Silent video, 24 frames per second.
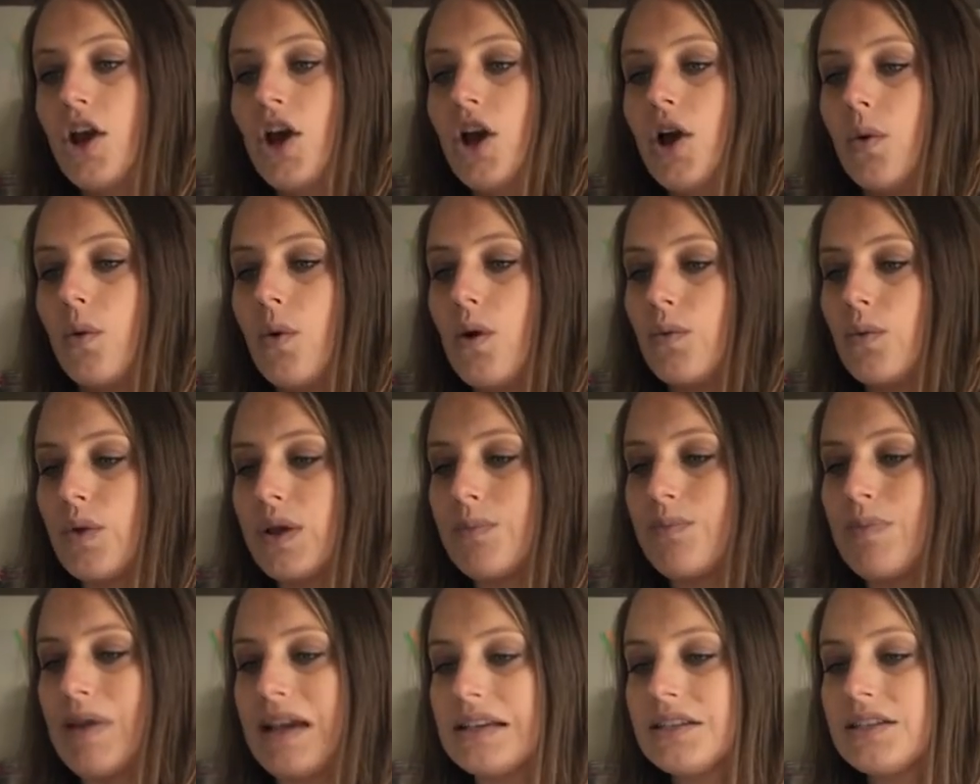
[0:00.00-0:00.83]
when we
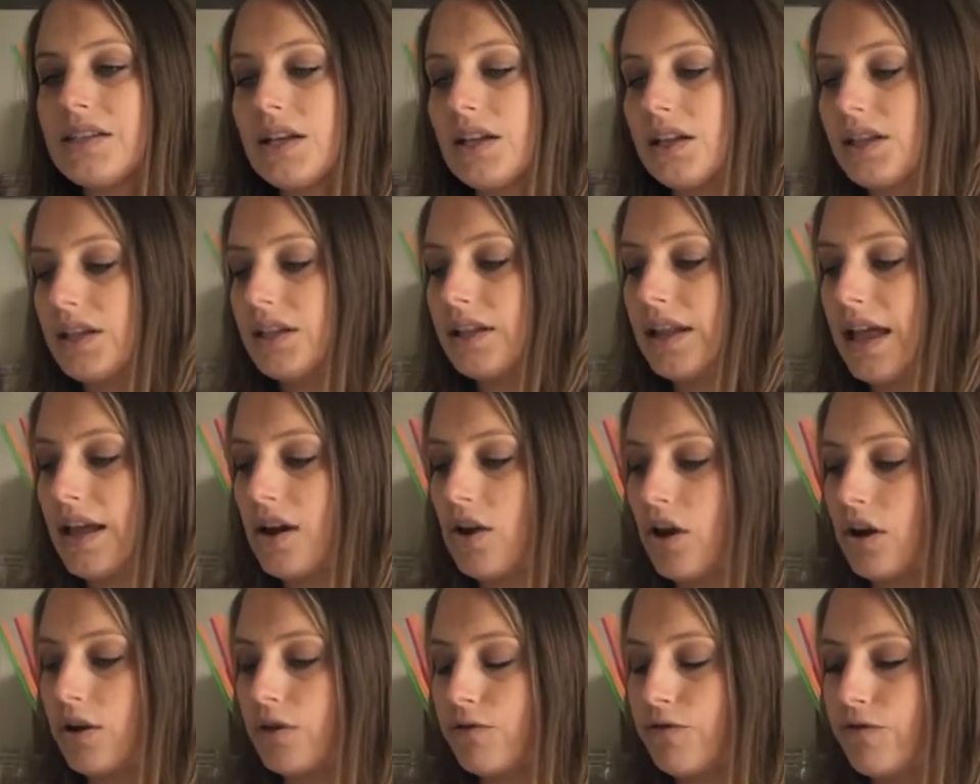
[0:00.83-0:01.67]
basically let
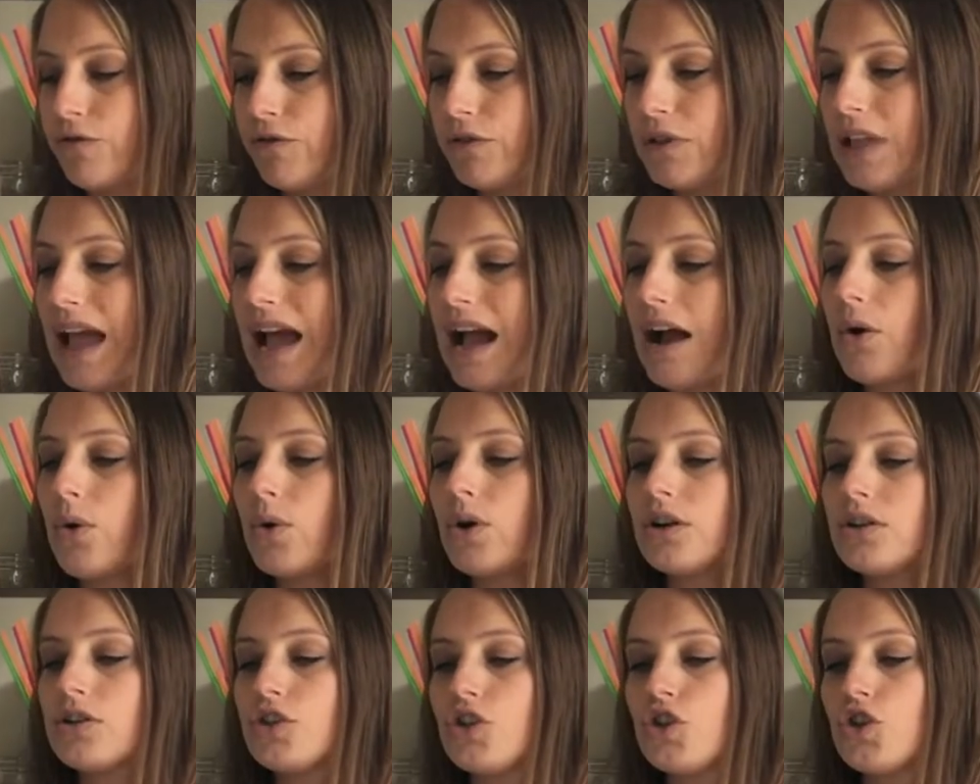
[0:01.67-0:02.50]
our
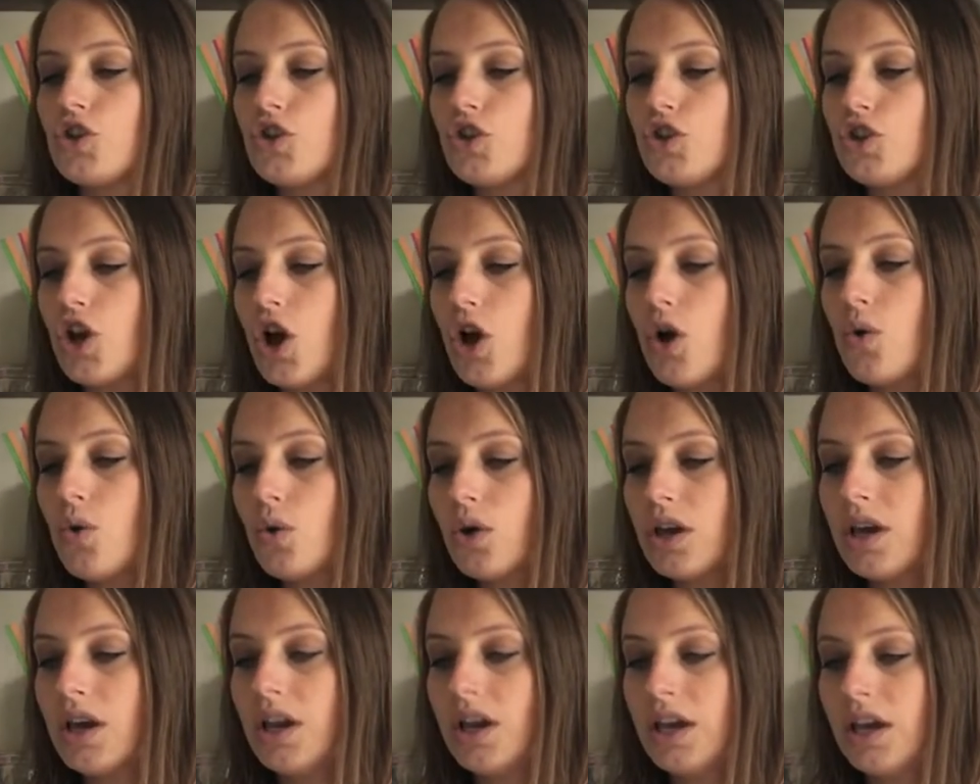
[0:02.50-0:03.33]
flour soak
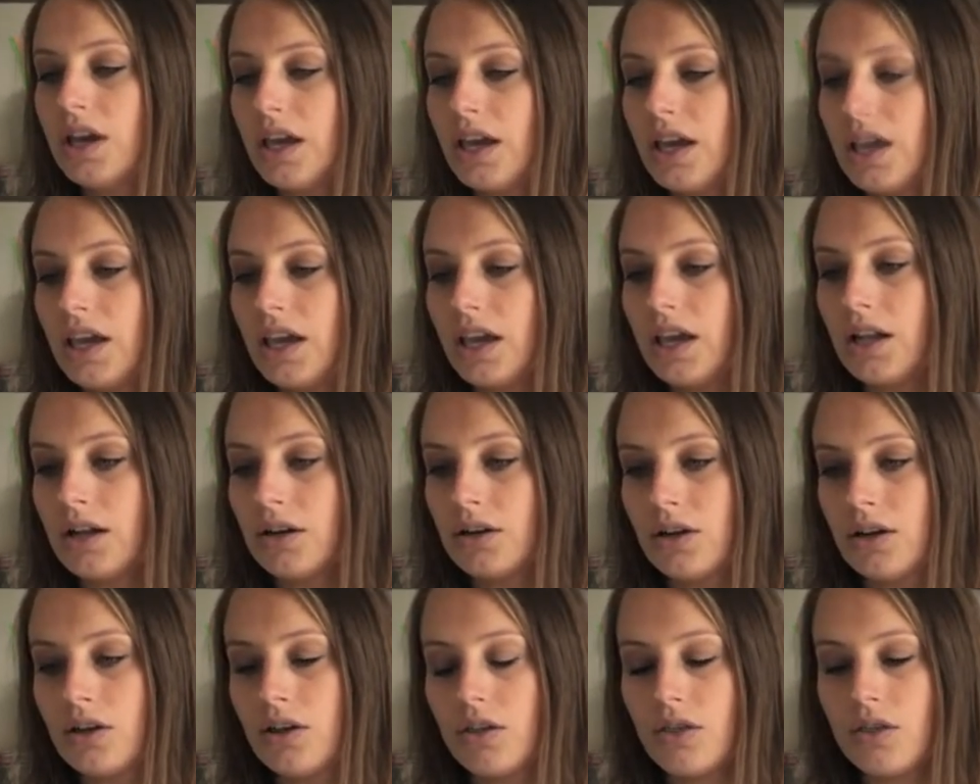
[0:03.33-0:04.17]
in
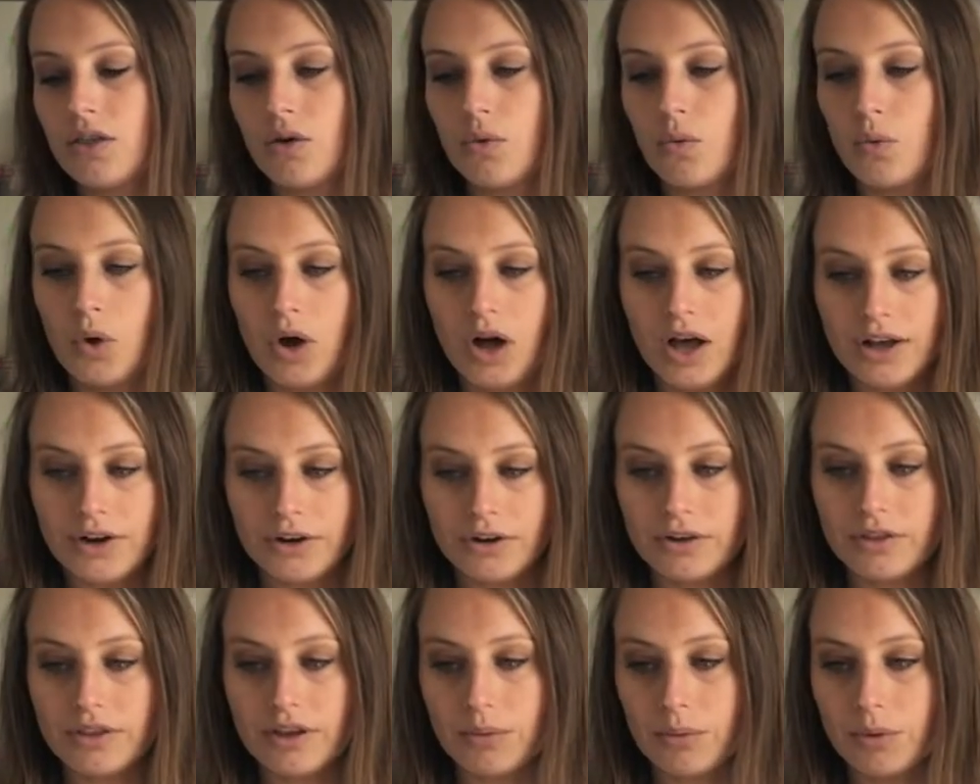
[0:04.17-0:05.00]
the
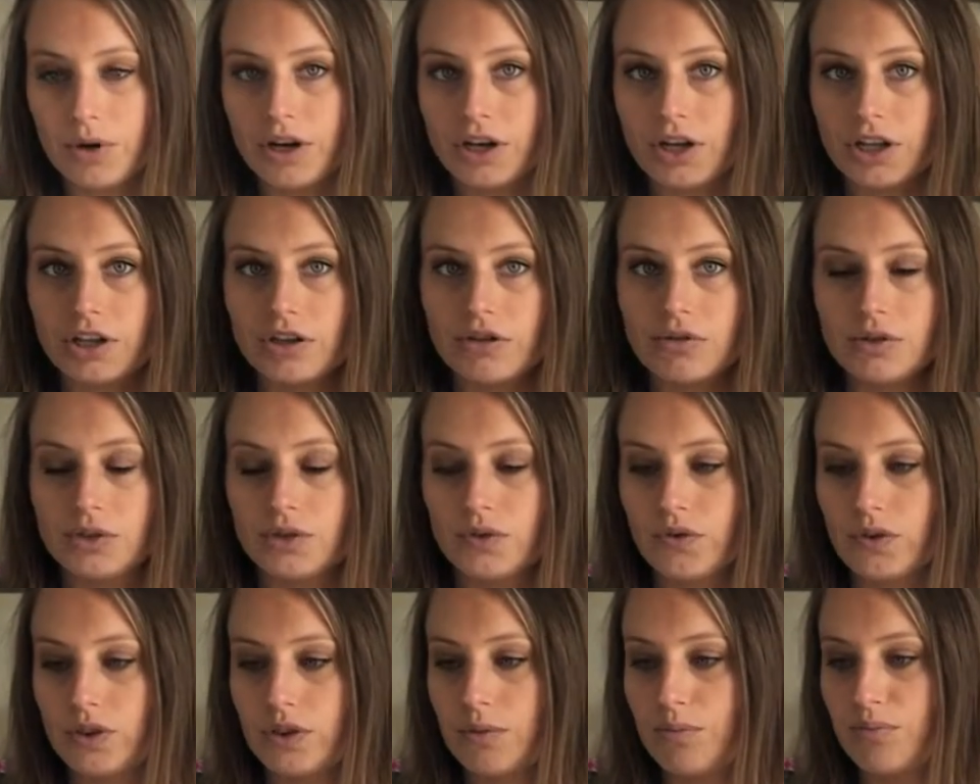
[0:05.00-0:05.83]
water that we're going to use for
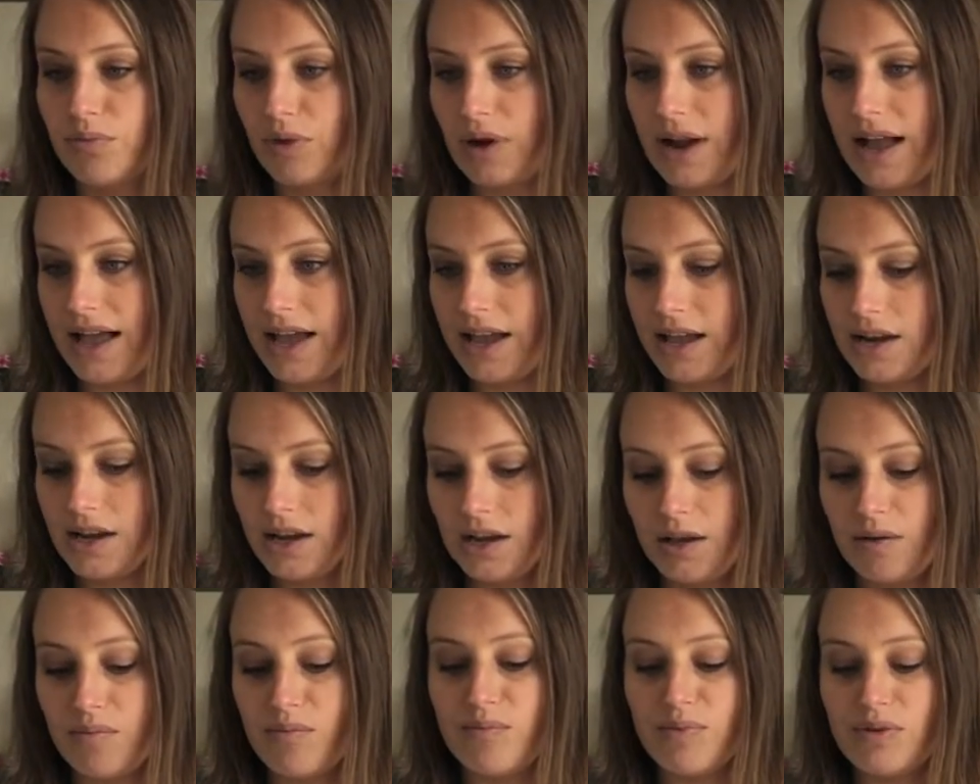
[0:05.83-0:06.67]
the bread
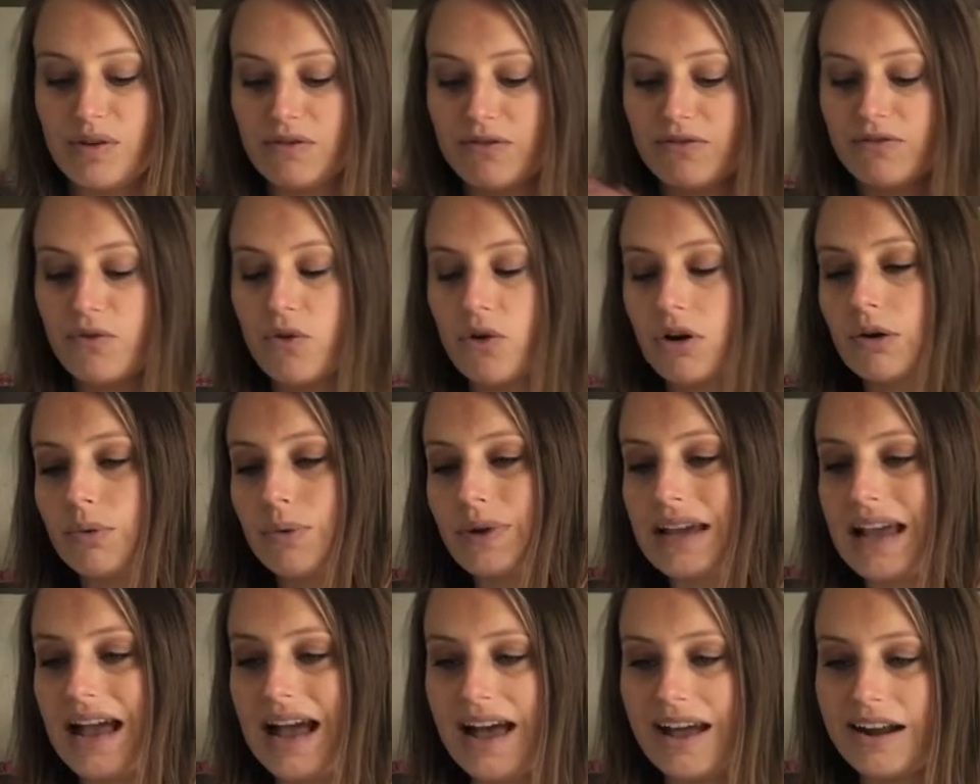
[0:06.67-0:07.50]
before
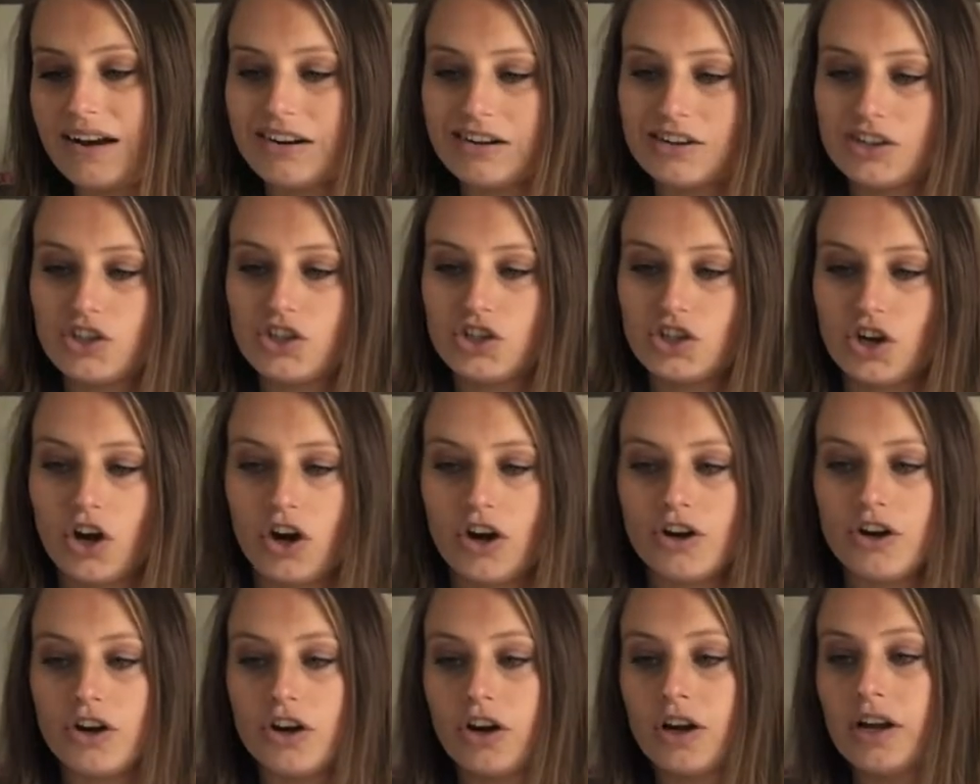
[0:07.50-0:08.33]
we add our
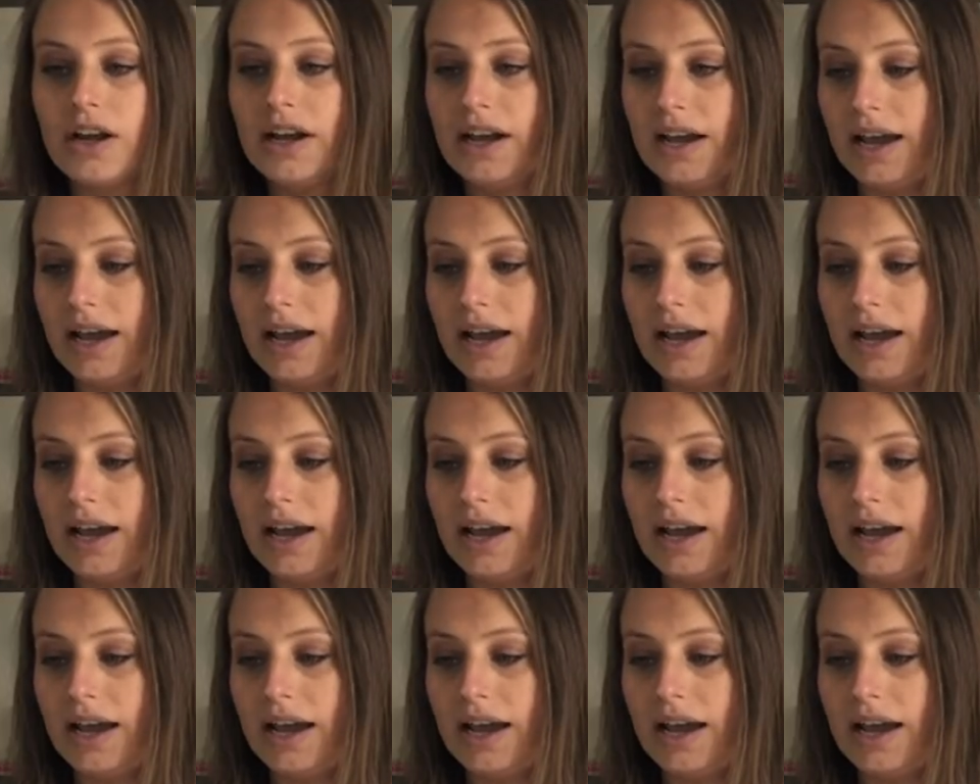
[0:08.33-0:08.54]
starter.